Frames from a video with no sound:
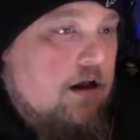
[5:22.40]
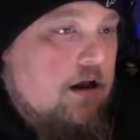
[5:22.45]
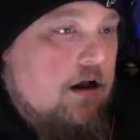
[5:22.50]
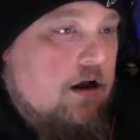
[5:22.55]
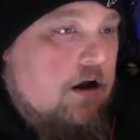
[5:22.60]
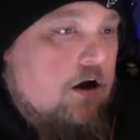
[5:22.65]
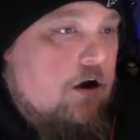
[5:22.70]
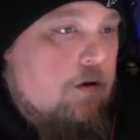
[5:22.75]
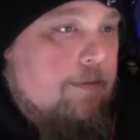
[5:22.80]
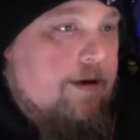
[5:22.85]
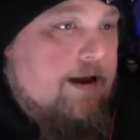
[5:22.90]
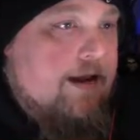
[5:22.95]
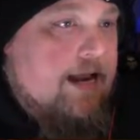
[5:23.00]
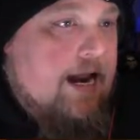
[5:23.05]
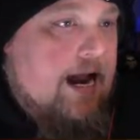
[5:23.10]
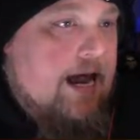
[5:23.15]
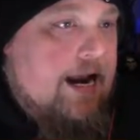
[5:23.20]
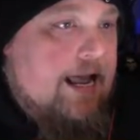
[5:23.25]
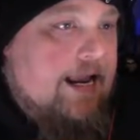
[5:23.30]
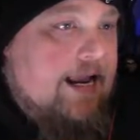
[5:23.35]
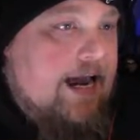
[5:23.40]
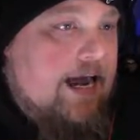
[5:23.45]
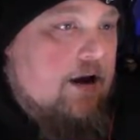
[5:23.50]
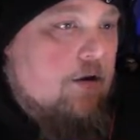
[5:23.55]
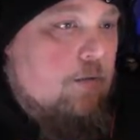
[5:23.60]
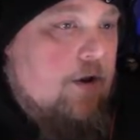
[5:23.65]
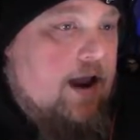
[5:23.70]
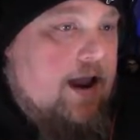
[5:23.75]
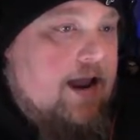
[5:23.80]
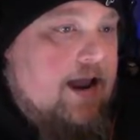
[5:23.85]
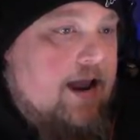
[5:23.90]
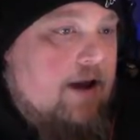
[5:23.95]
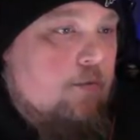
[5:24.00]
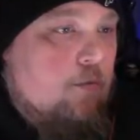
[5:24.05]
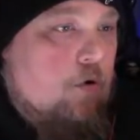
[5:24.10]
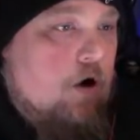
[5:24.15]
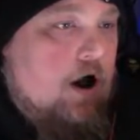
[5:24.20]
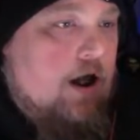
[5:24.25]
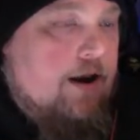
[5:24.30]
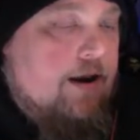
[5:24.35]
Oh my god, I got away. I
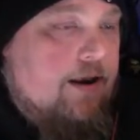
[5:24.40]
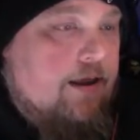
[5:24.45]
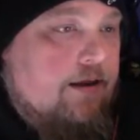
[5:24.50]
won.